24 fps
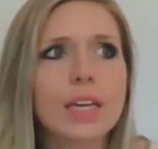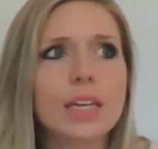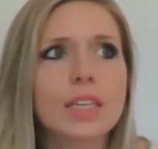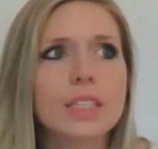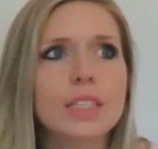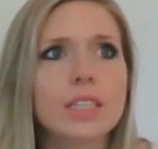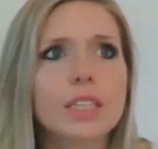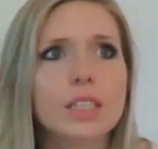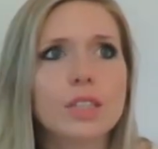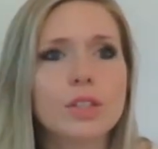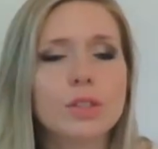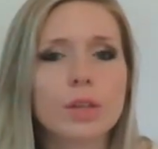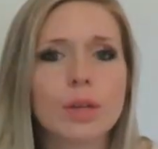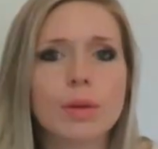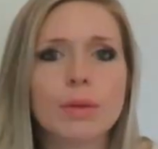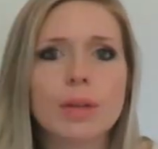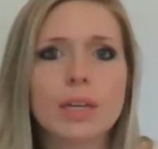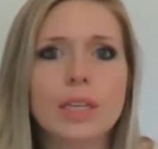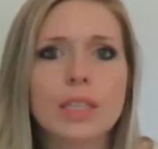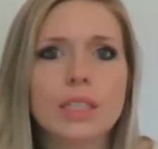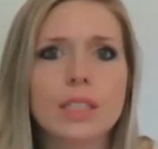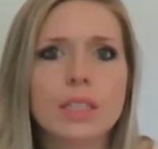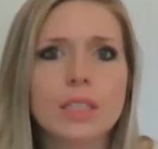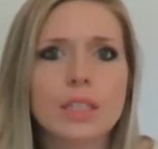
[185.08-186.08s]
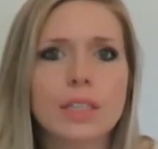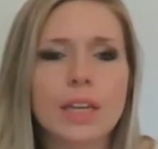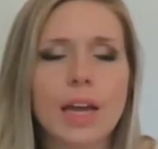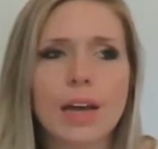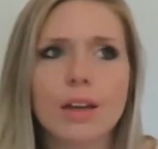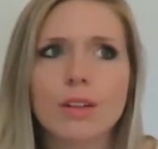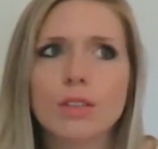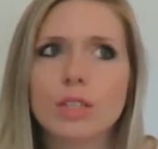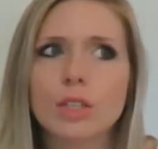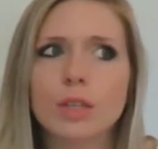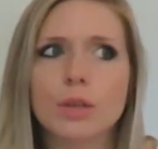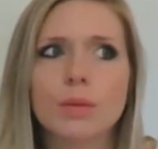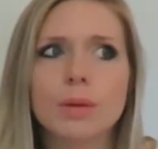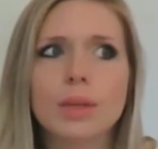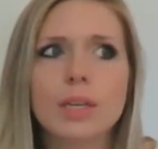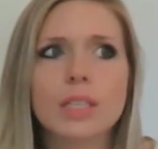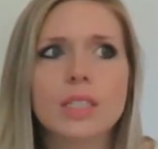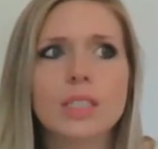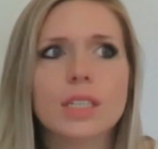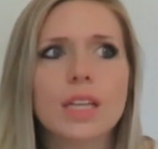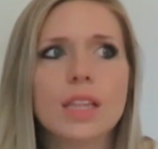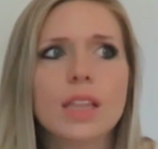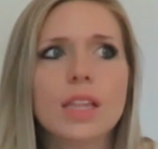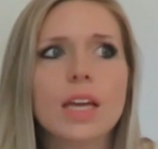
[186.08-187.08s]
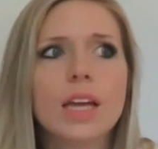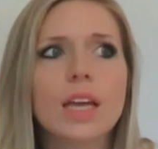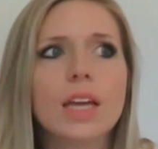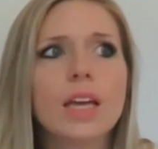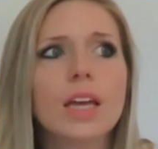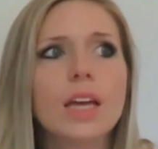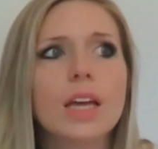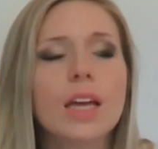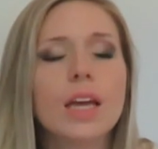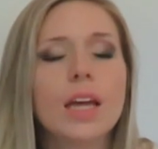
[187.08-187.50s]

is in 3 weeks, now 2 weeks I think,